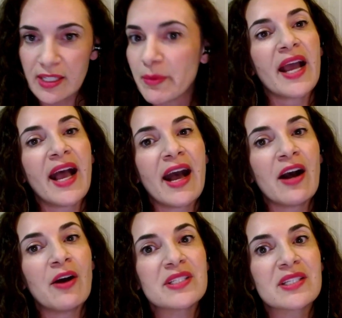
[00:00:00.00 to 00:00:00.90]
I mean, how
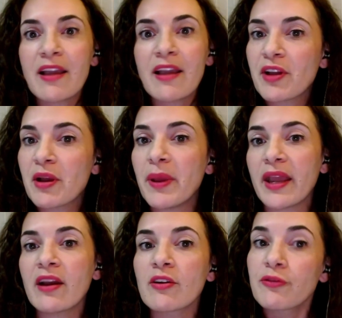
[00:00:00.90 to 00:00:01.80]
does life
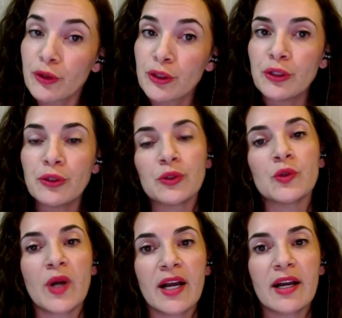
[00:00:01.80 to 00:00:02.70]
compare for
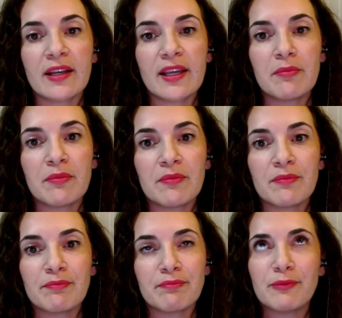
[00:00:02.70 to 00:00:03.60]
you in
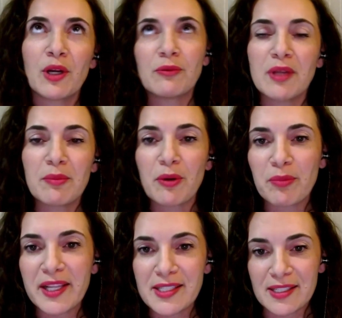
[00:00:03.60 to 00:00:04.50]
both
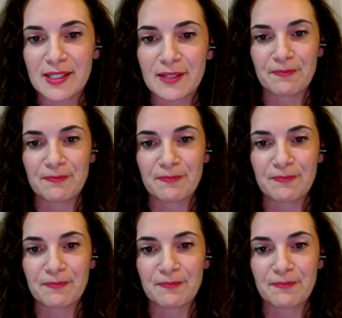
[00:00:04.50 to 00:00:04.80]
places?